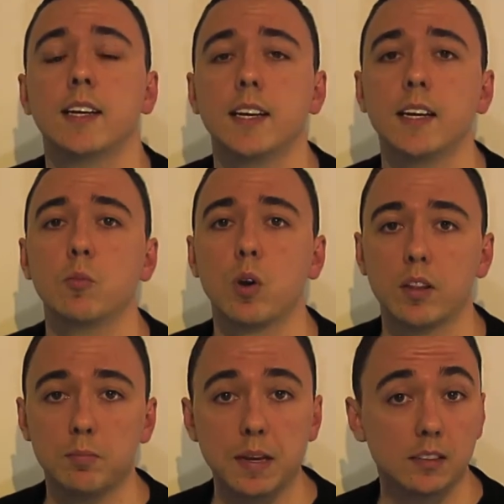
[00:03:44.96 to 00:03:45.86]
in one of
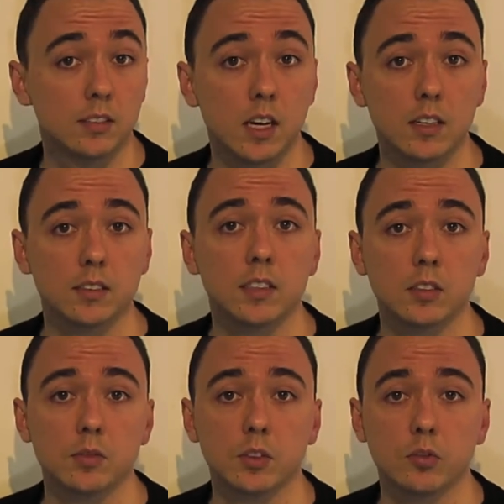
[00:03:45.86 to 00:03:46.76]
the best data
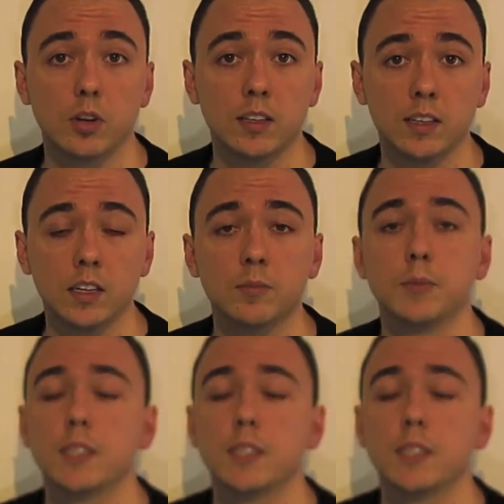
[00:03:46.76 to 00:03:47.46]
centers of Australia